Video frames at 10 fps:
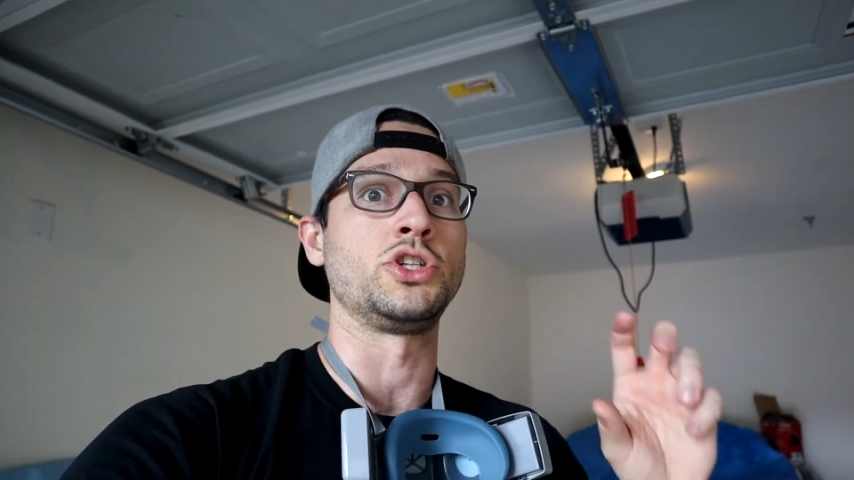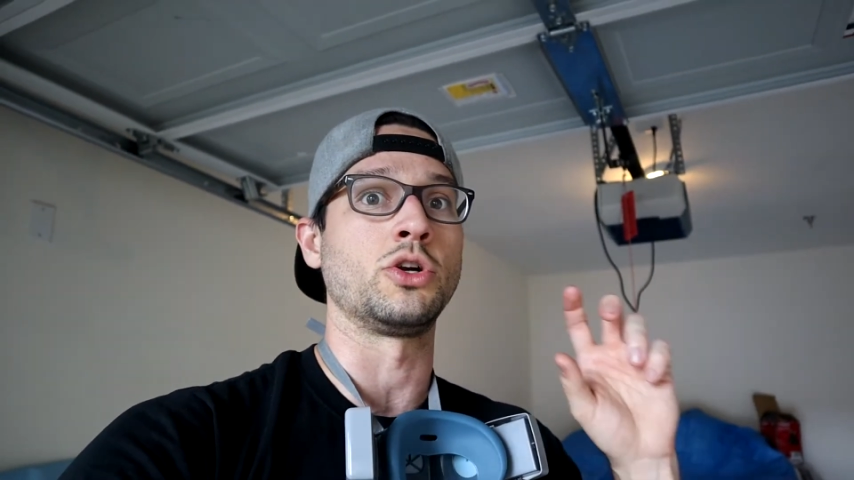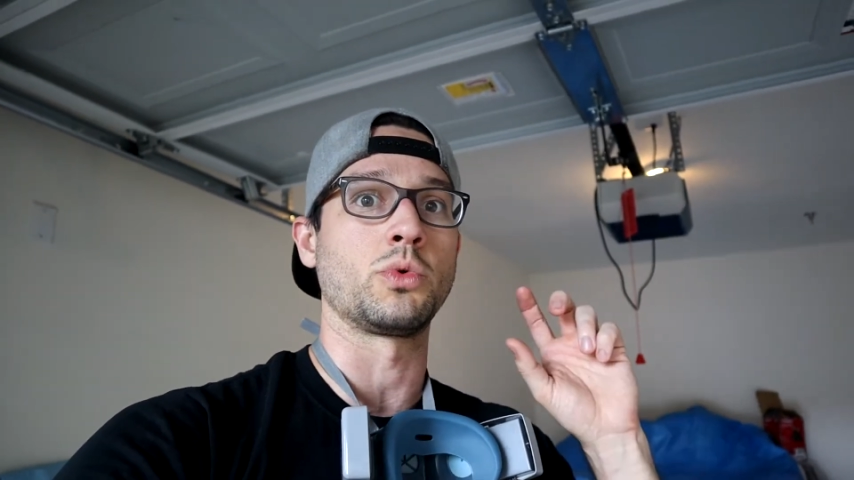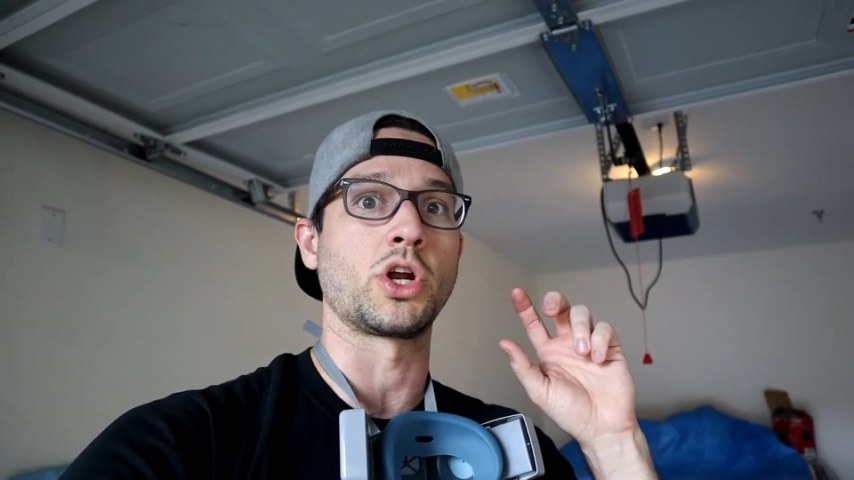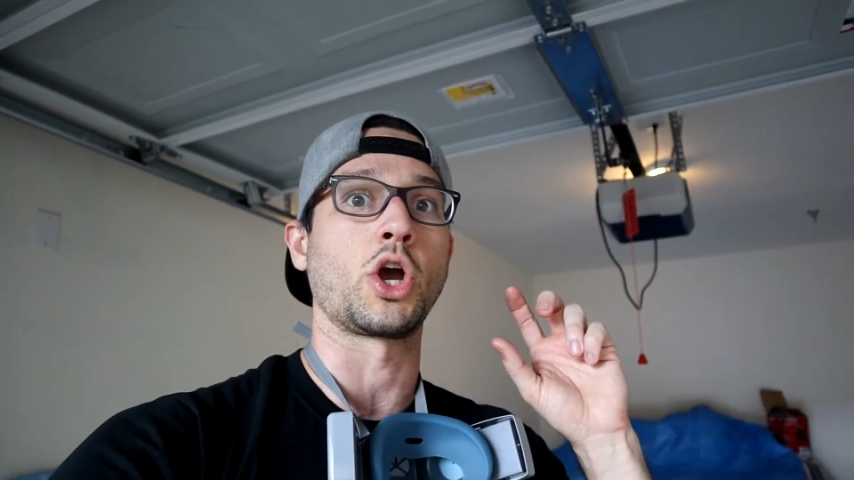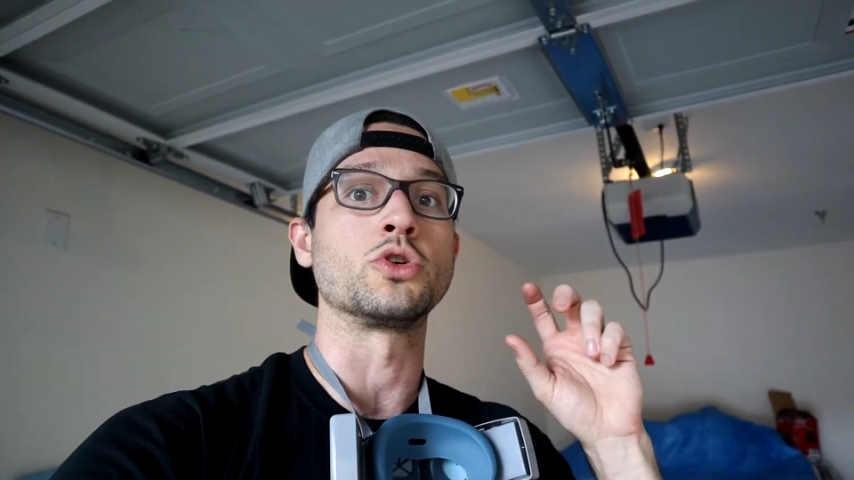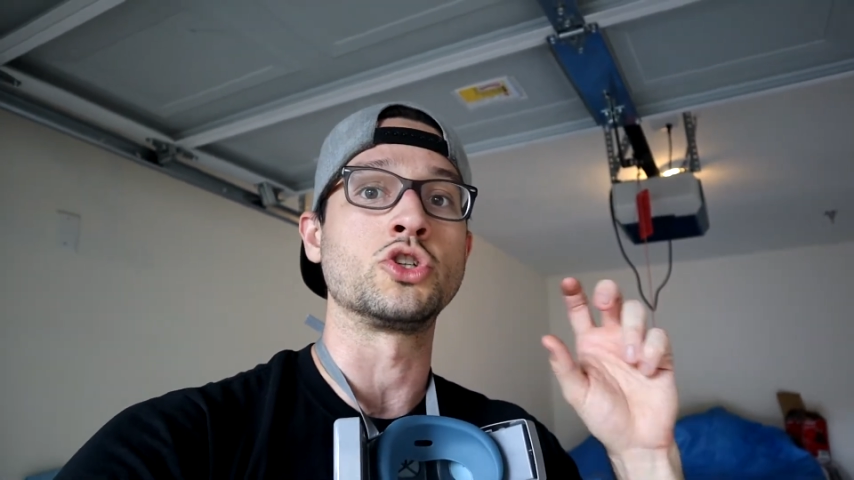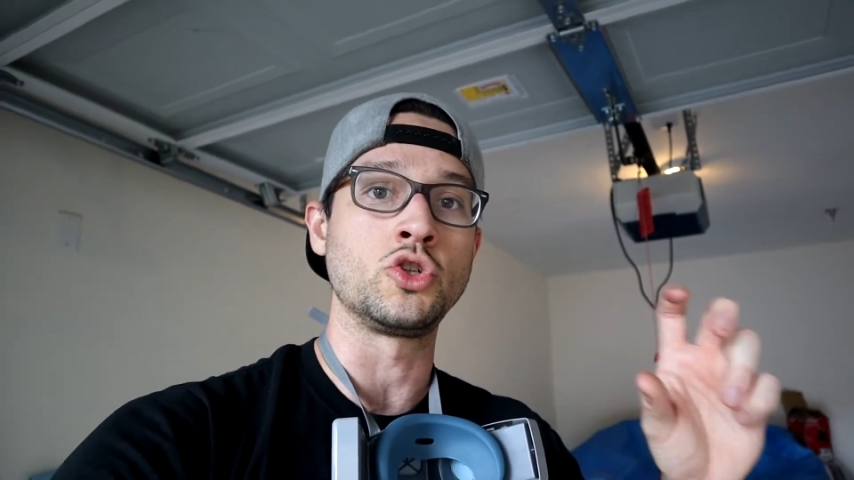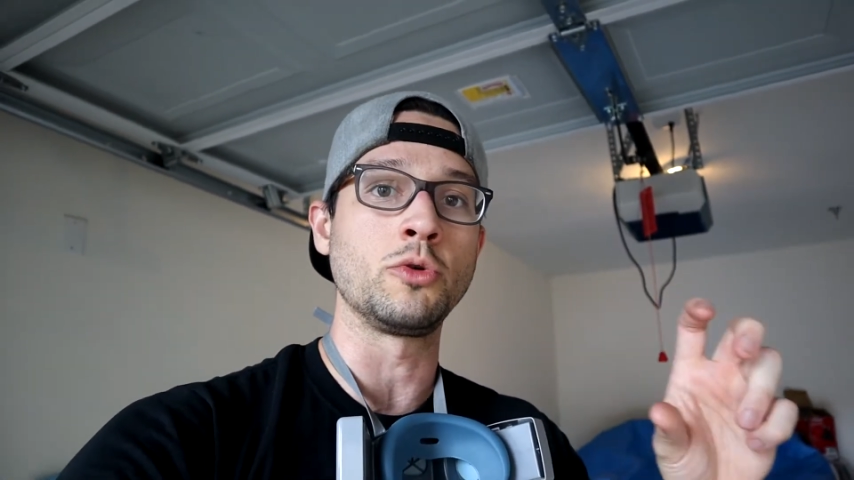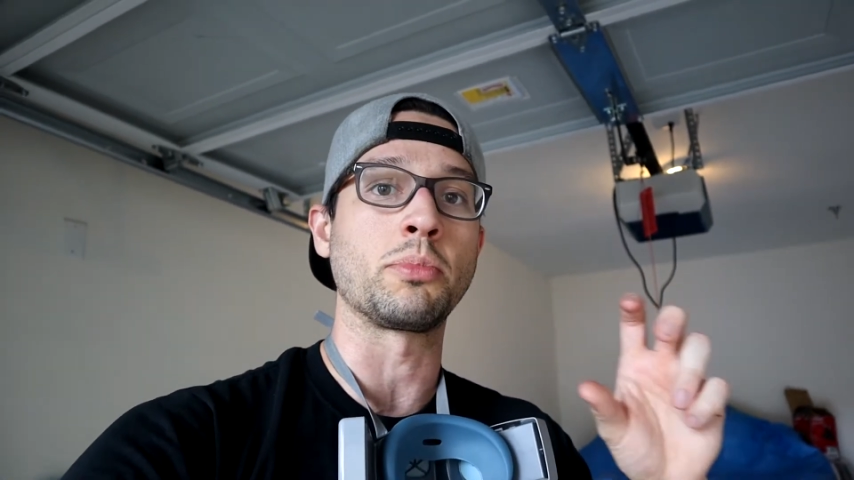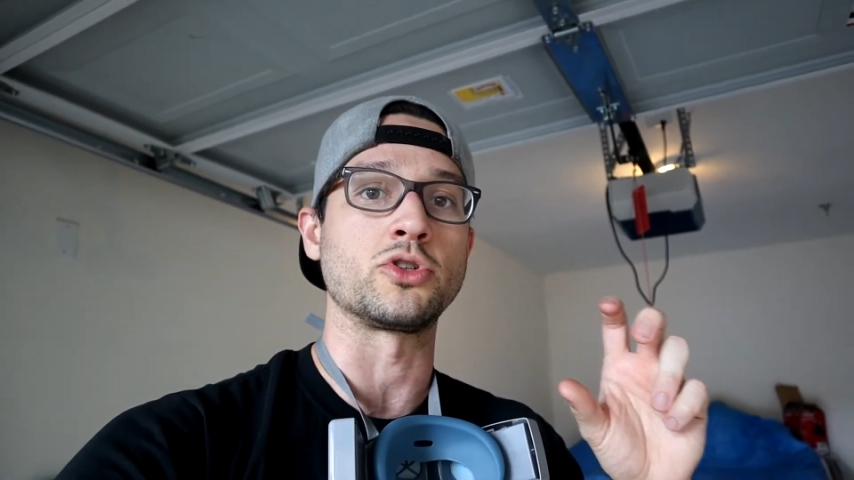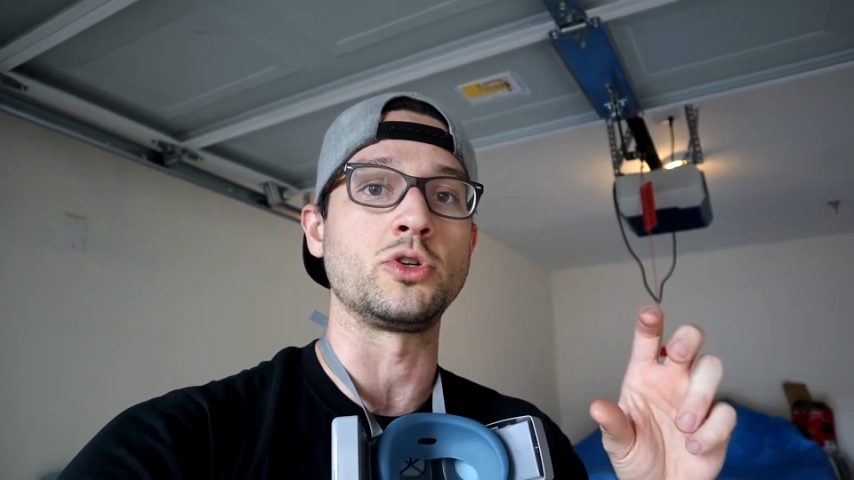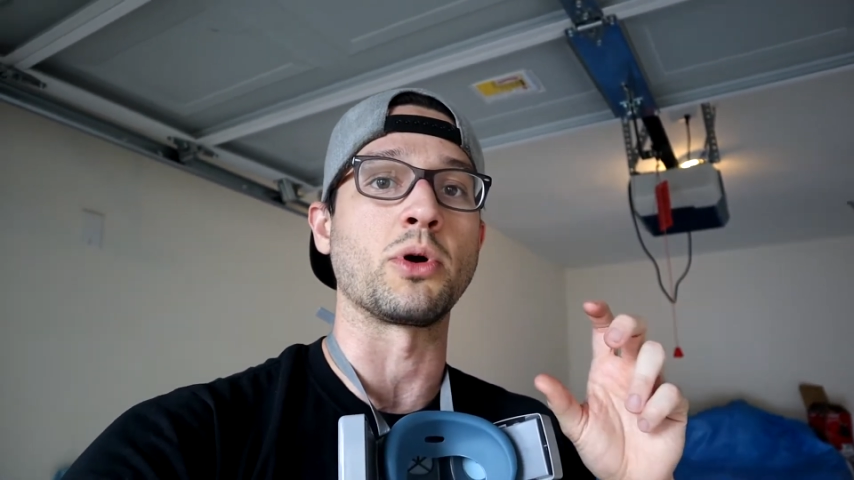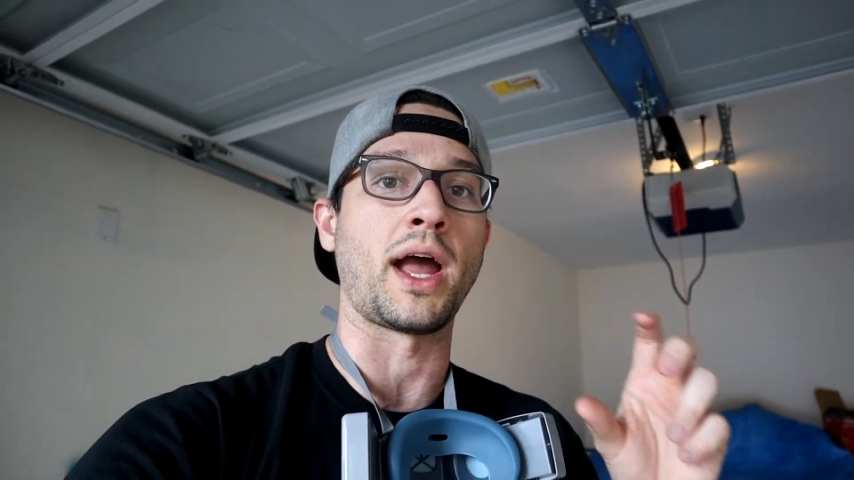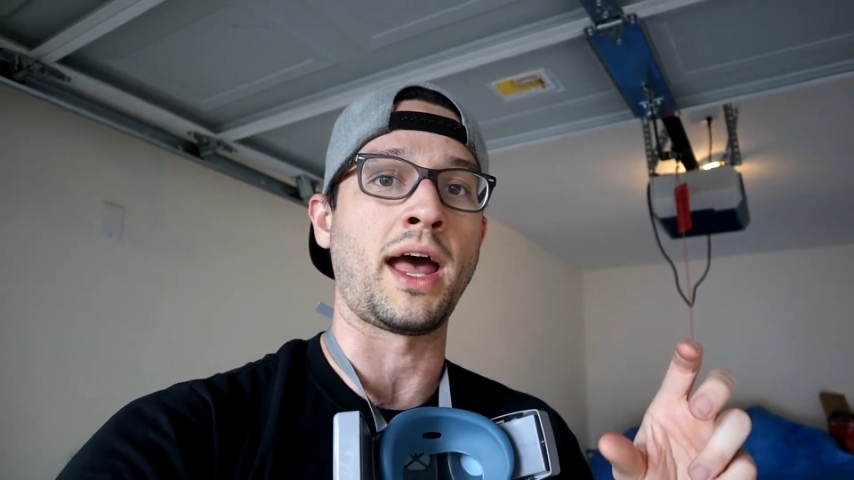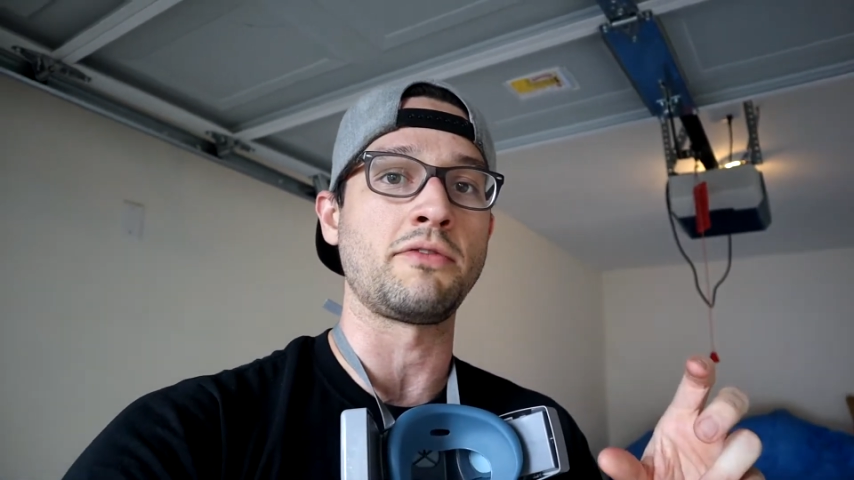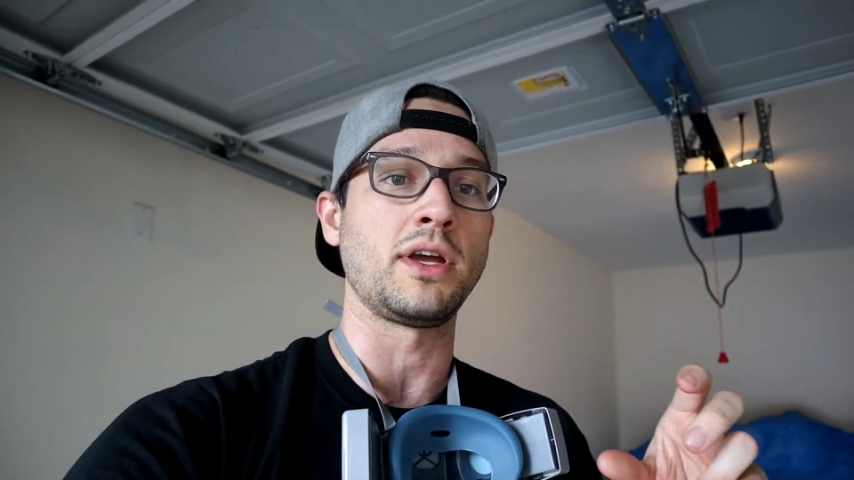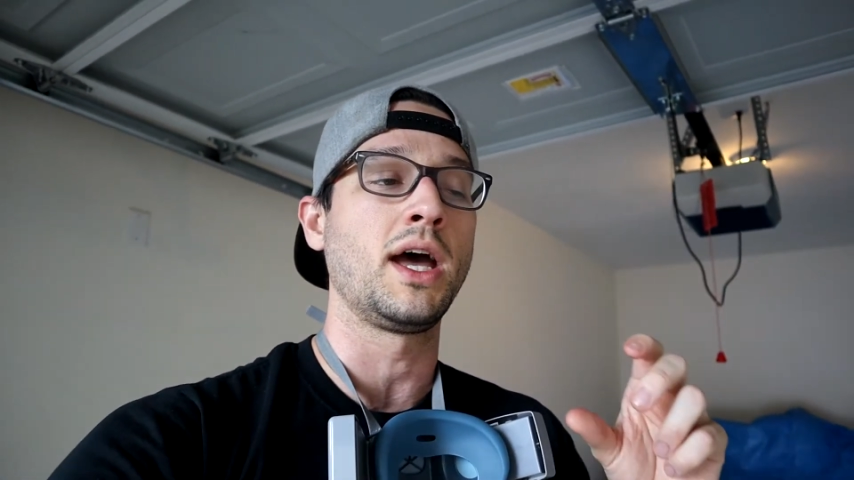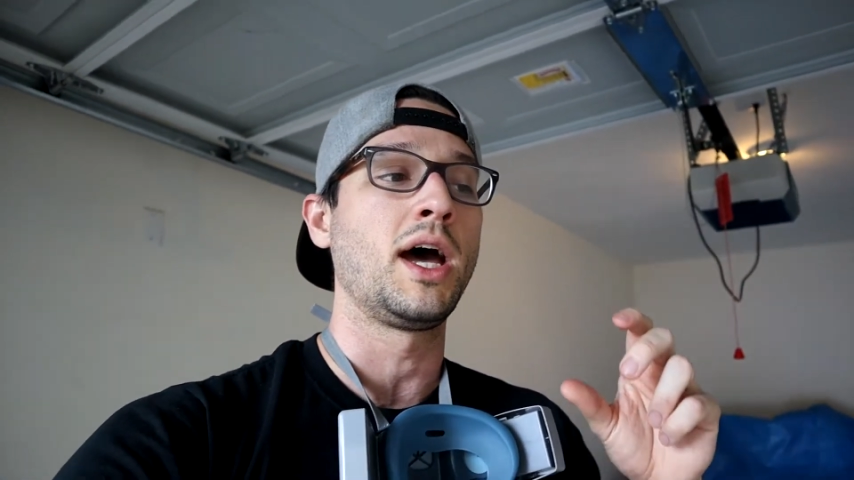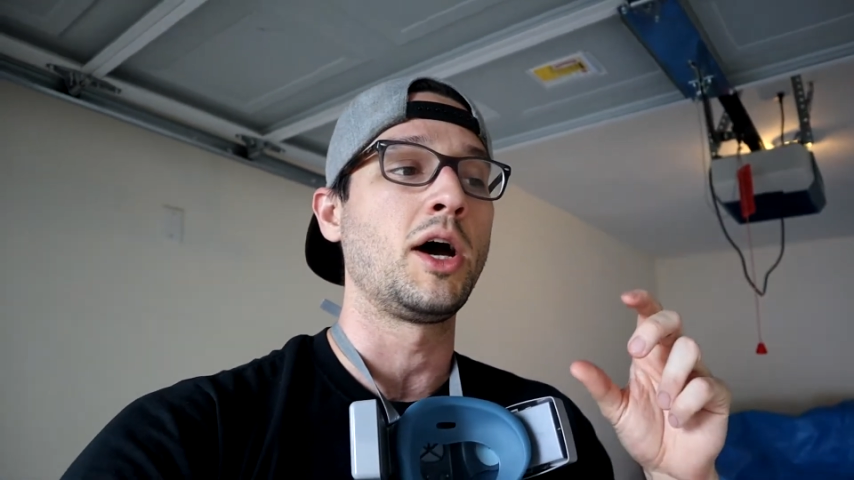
You don't want to go super, super heavy.